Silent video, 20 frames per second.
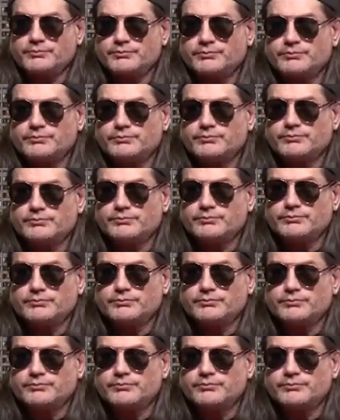
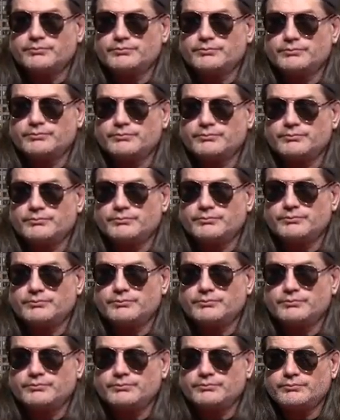
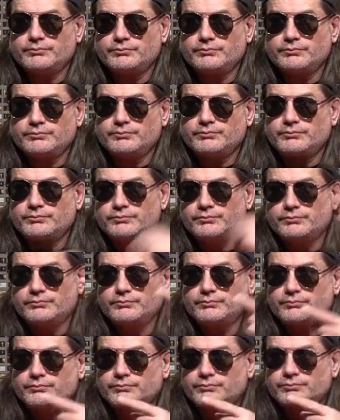
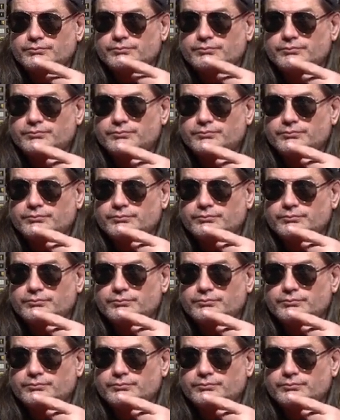The person shown says nothing.